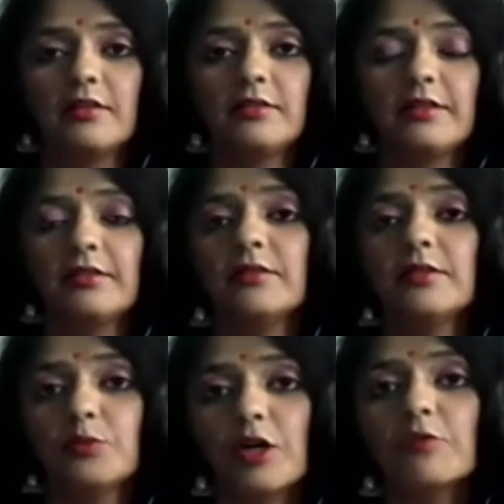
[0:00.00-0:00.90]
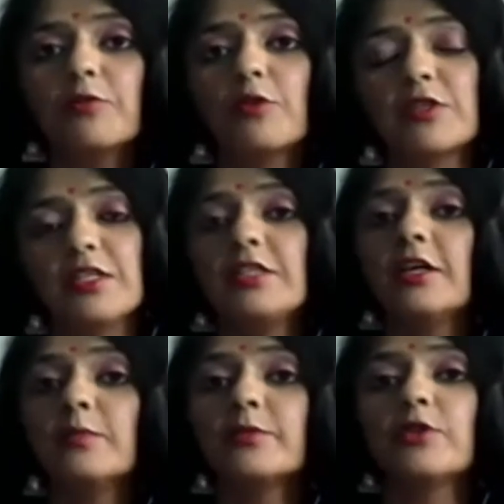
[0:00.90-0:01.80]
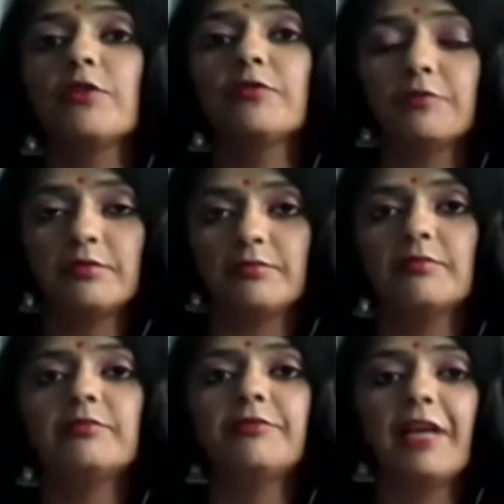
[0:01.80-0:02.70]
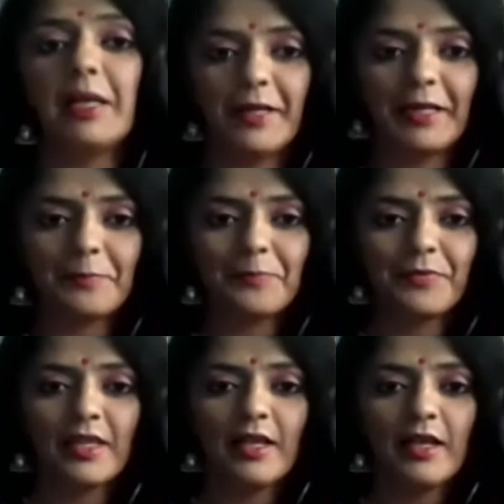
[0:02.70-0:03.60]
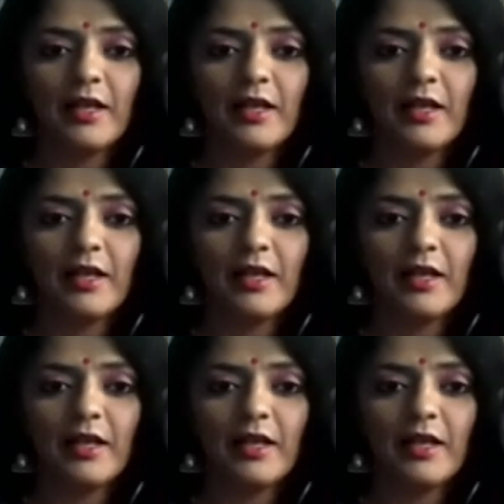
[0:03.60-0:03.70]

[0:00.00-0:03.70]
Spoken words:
the workforce in terms of well-being.